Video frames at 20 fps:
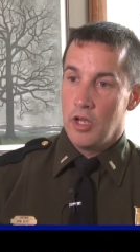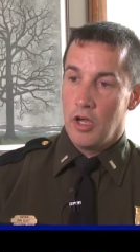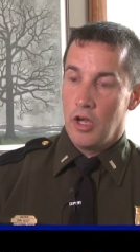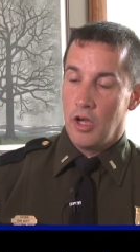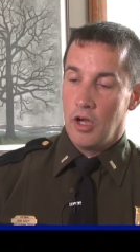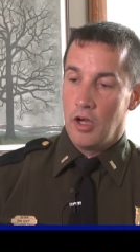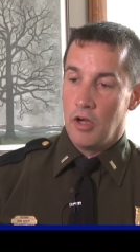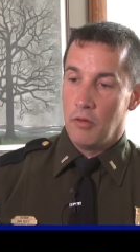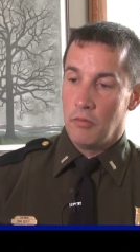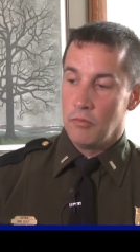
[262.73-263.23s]

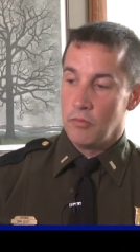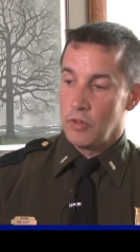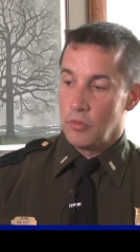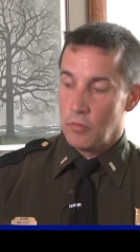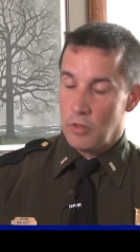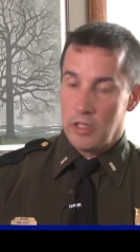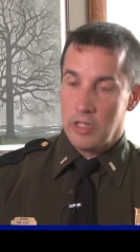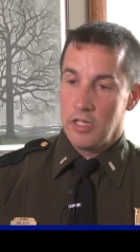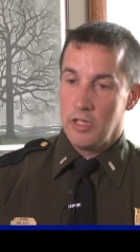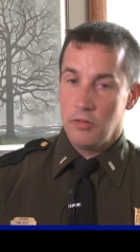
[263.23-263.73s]
Um, we
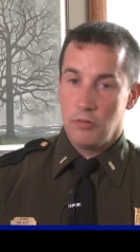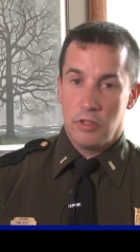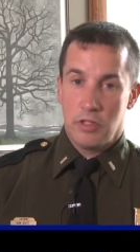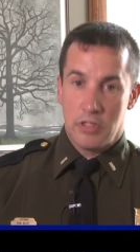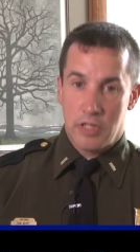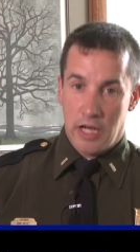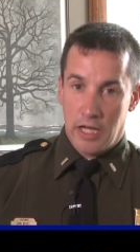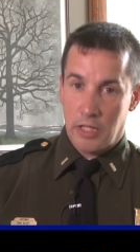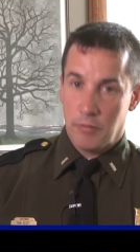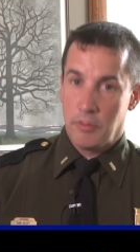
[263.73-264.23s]
went in, we
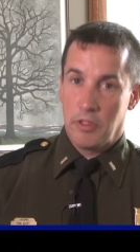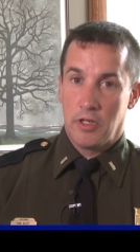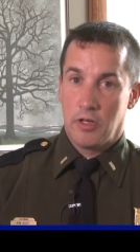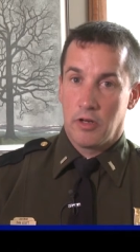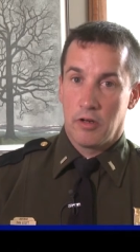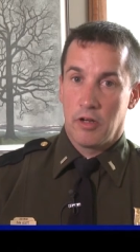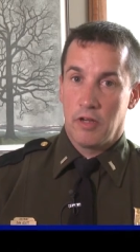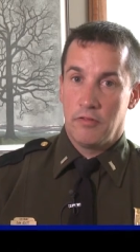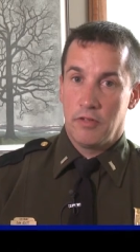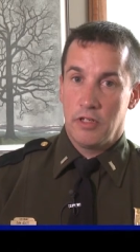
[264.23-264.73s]
documented
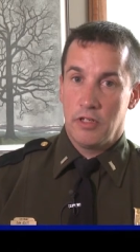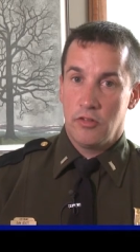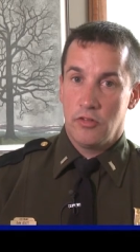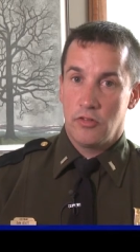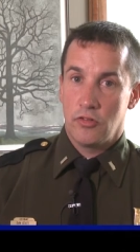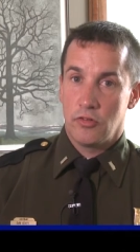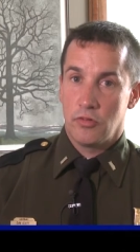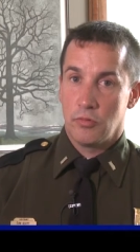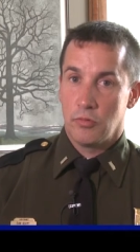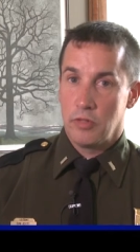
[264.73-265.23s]
our
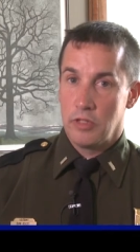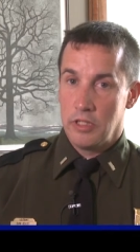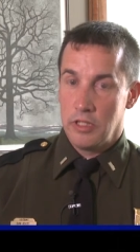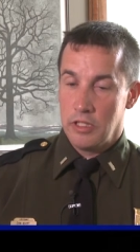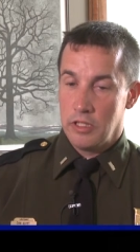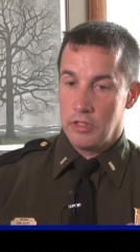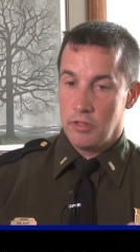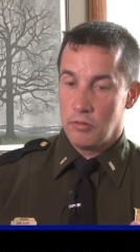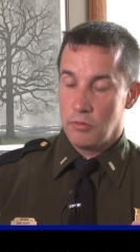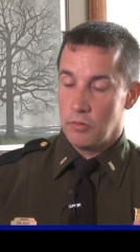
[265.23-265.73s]
evidence,
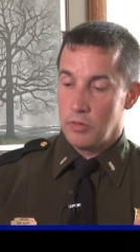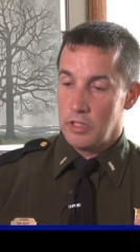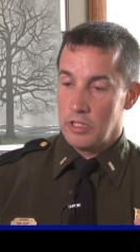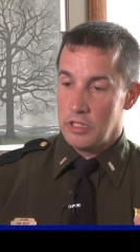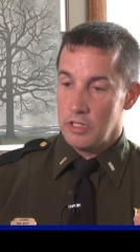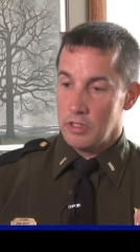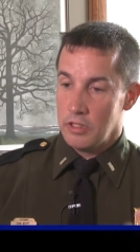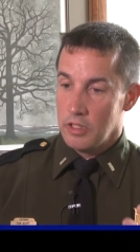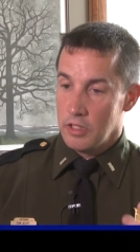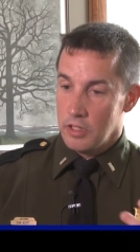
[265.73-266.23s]
we,
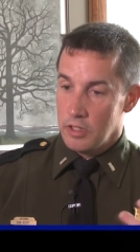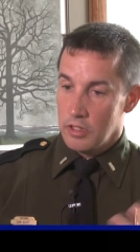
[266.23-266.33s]
we